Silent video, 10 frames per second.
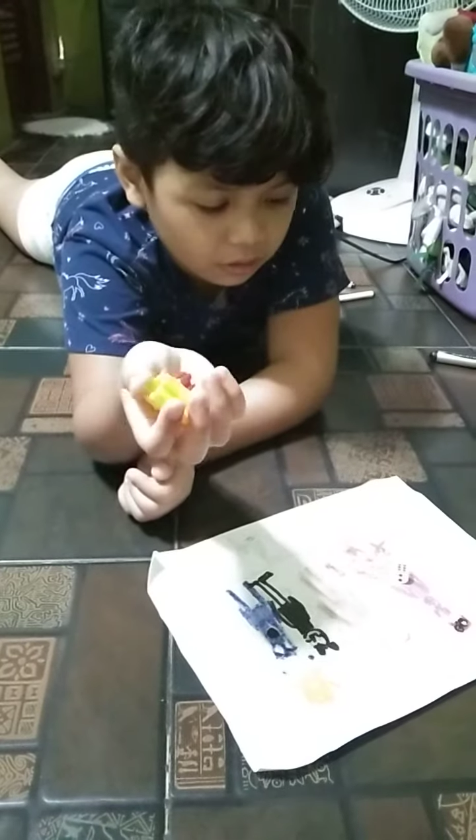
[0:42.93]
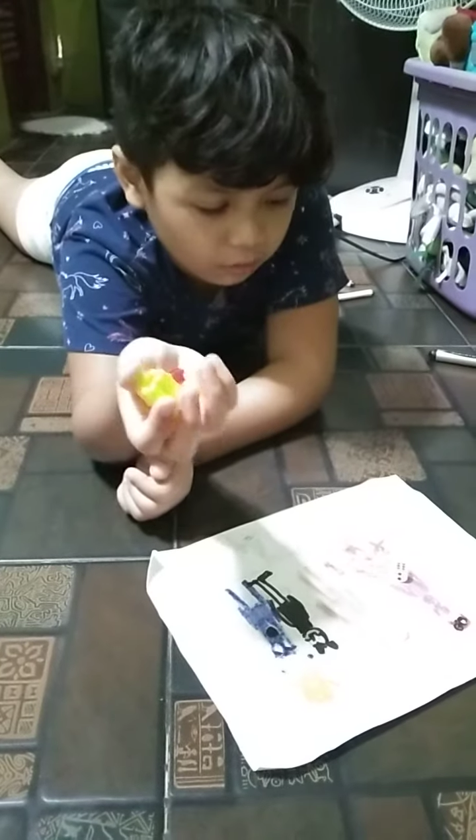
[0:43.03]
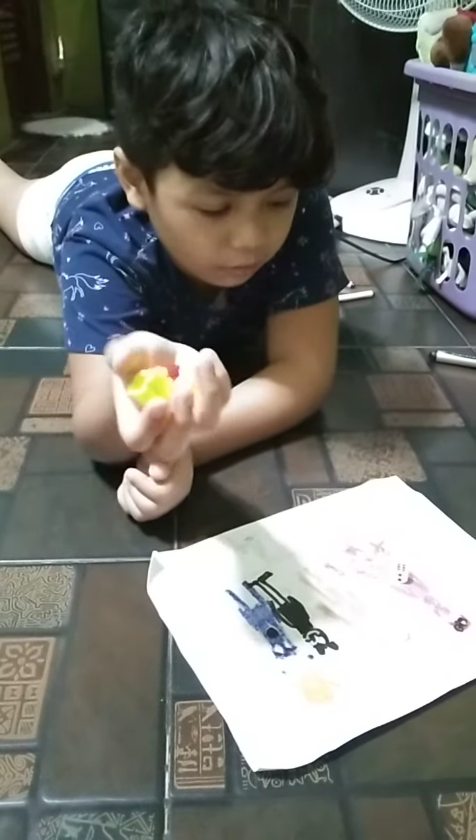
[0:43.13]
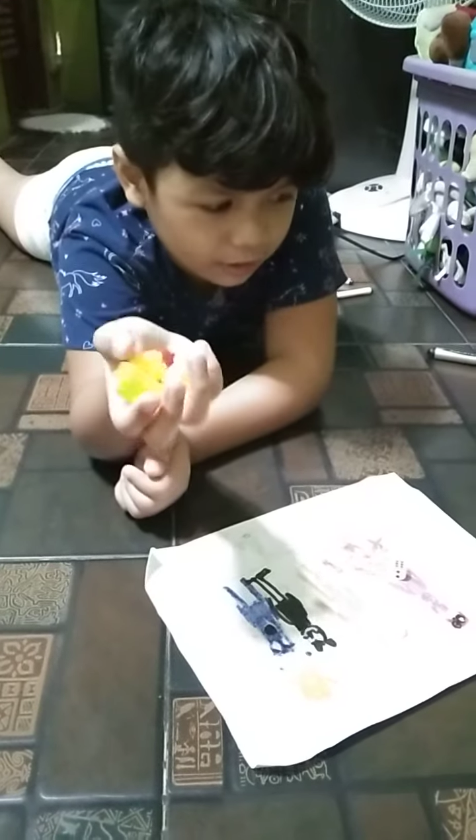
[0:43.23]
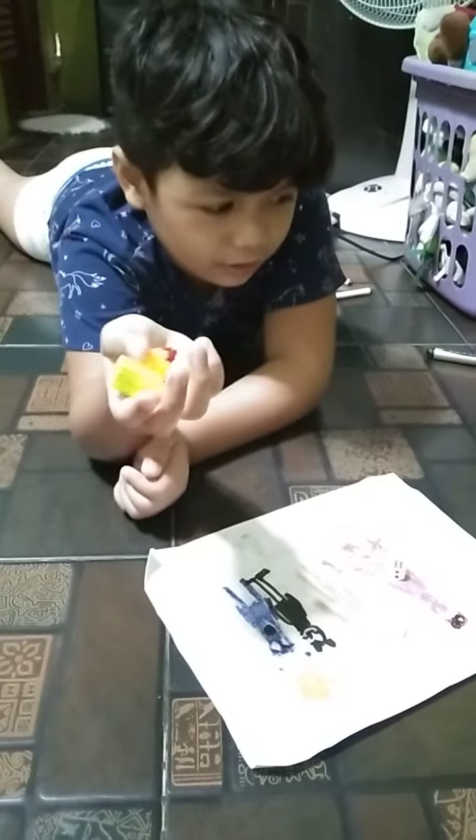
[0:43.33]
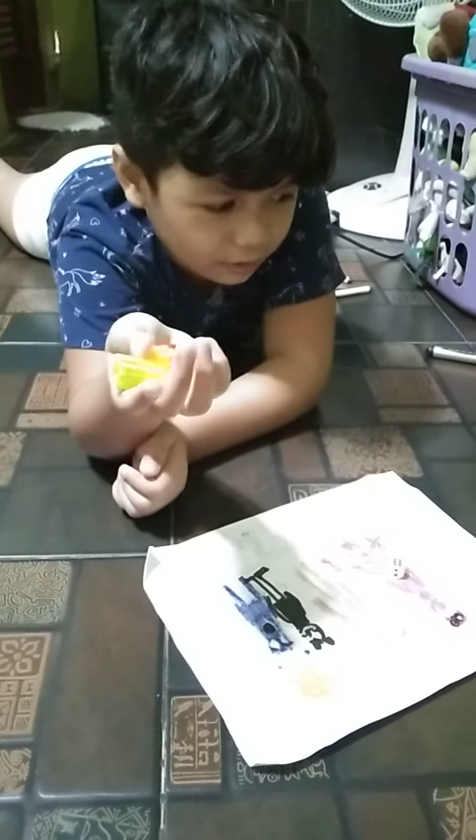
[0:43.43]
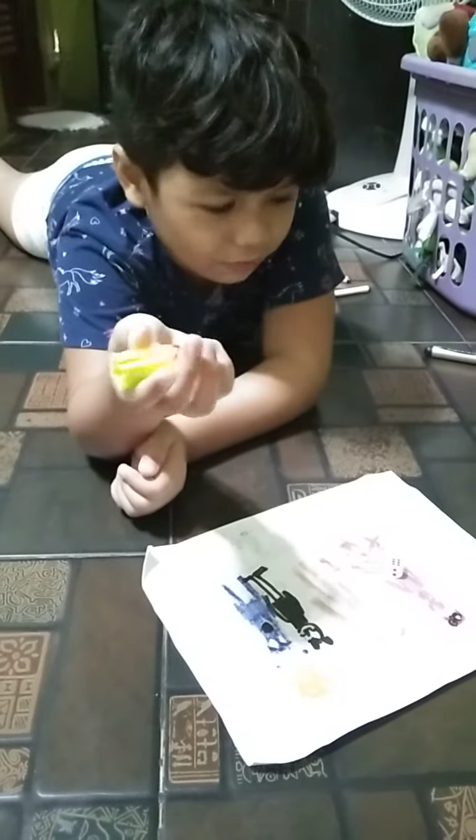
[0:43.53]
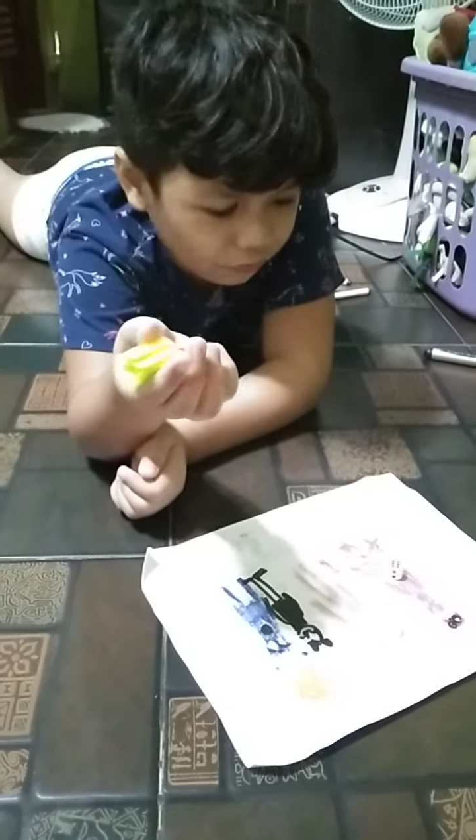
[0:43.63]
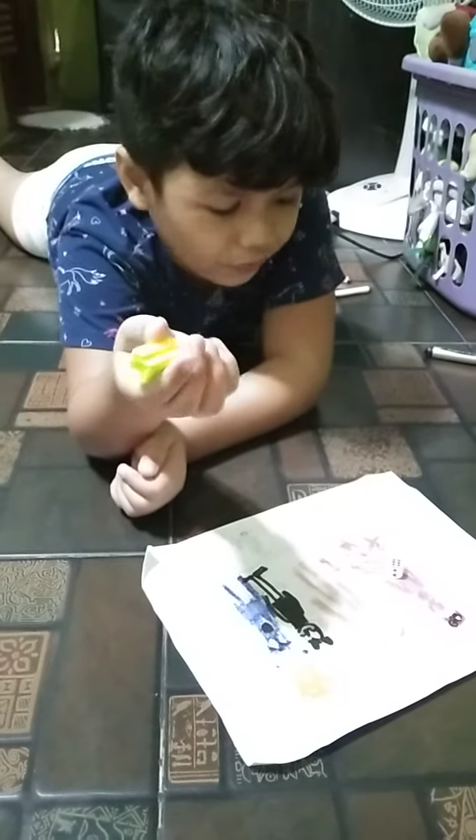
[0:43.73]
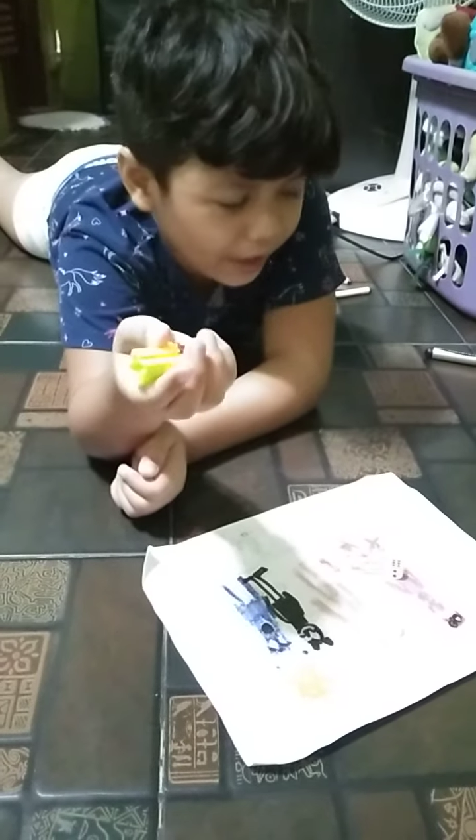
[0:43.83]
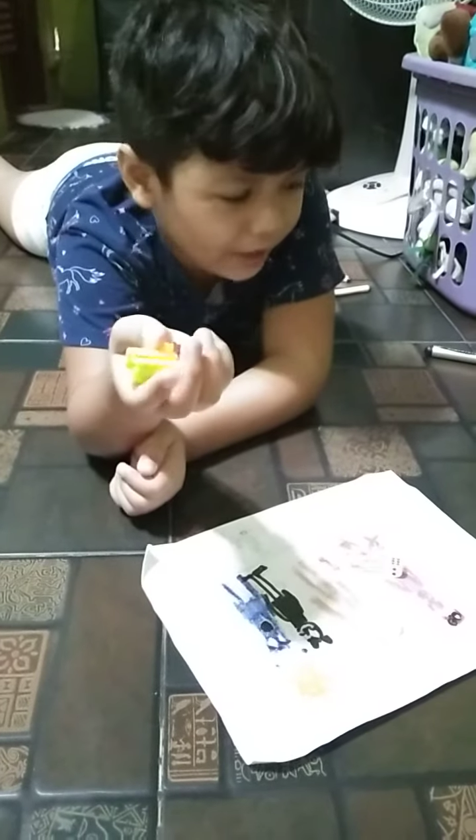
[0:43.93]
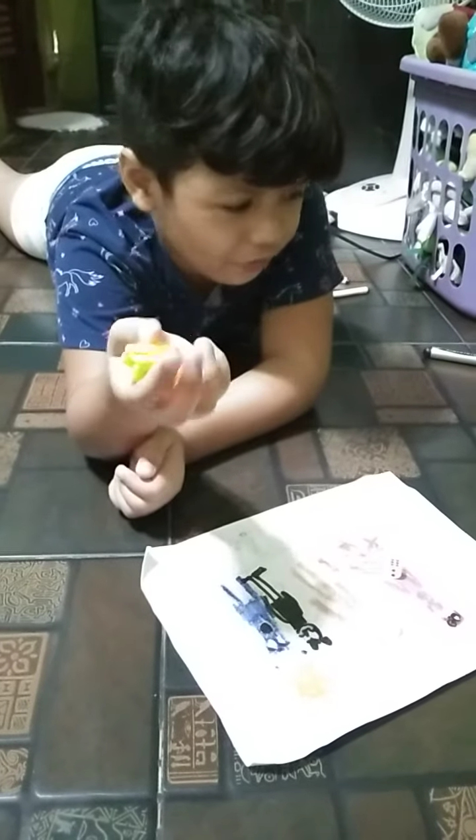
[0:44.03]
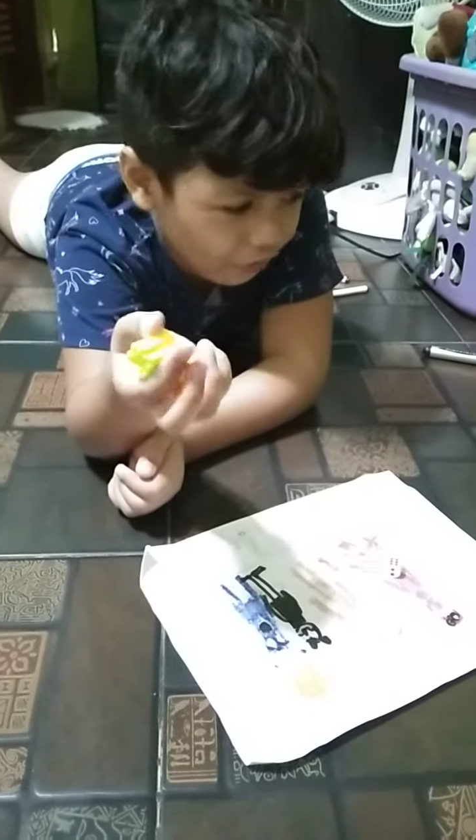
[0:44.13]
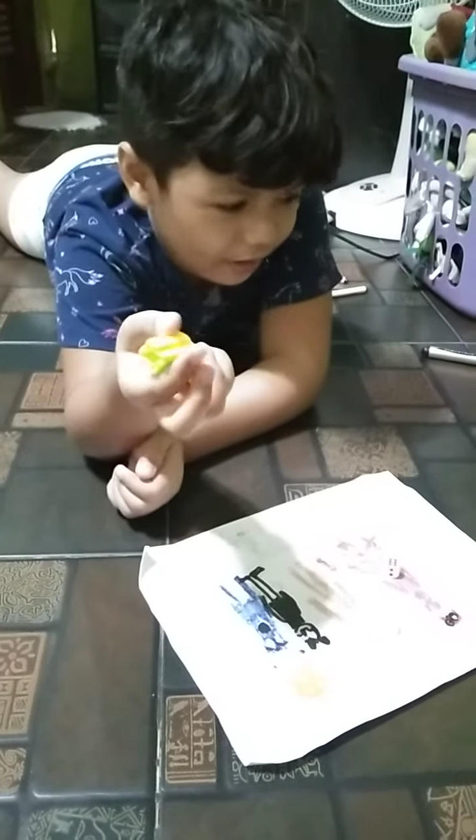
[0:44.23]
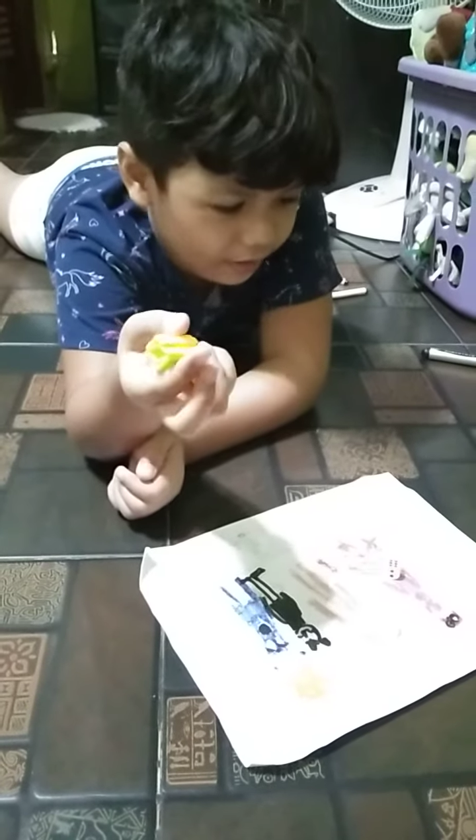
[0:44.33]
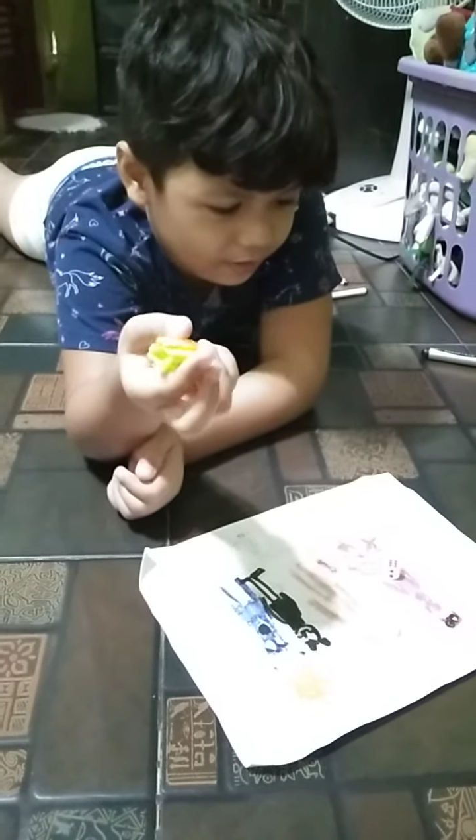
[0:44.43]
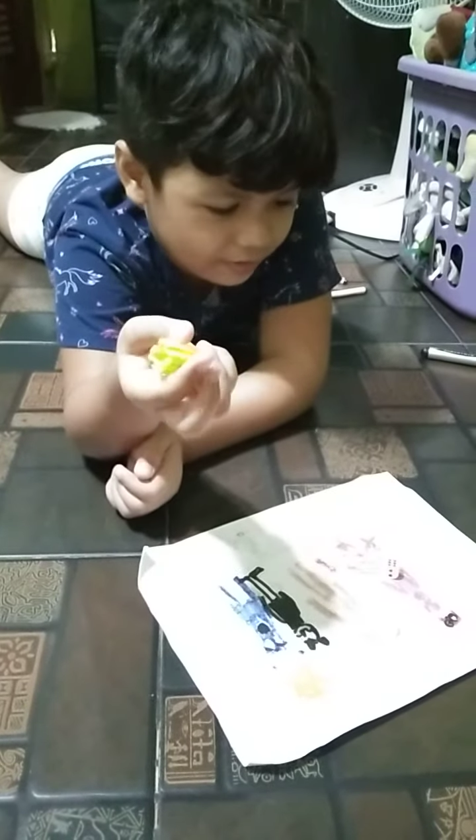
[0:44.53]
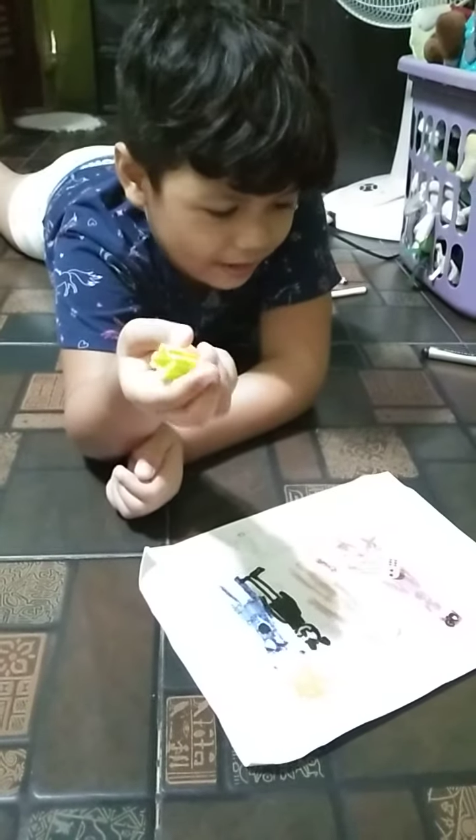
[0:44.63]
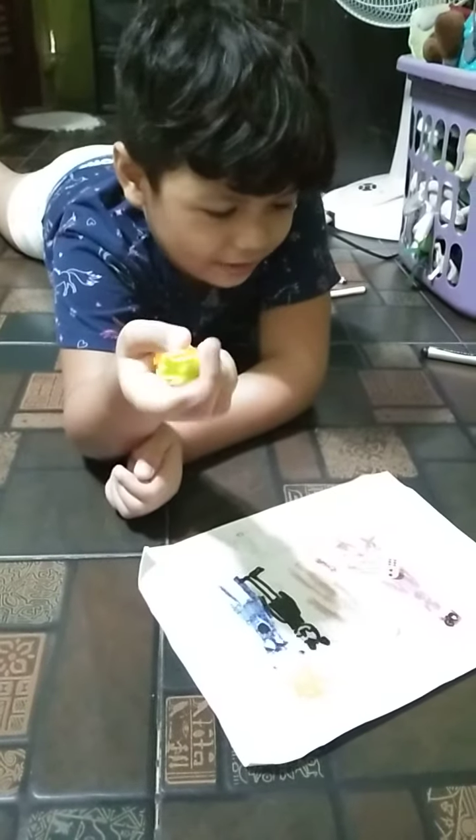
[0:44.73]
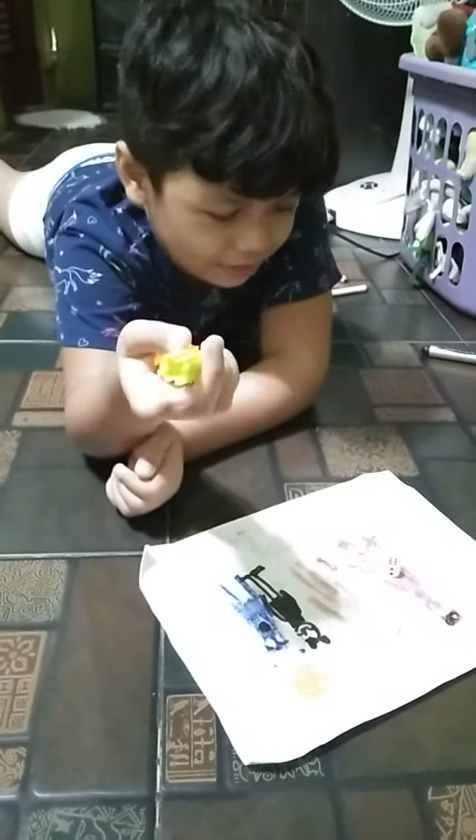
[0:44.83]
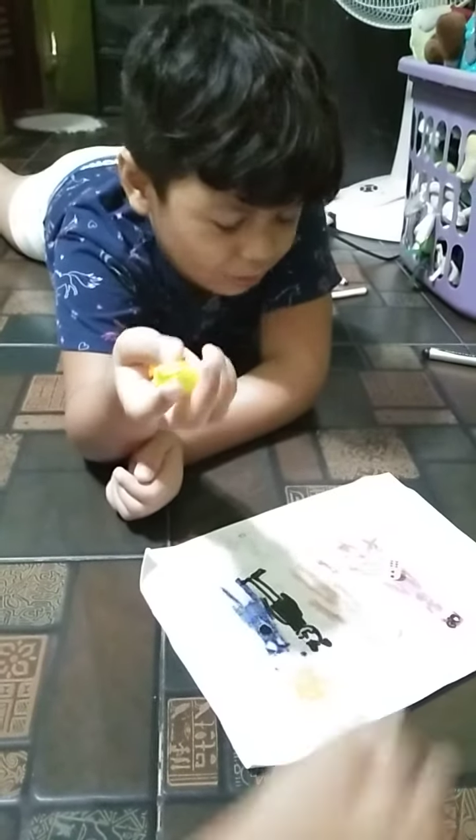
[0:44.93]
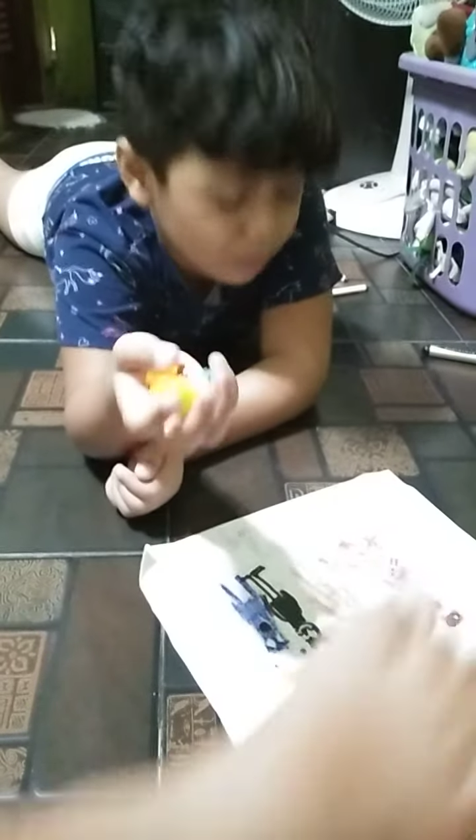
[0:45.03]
or you can find things that you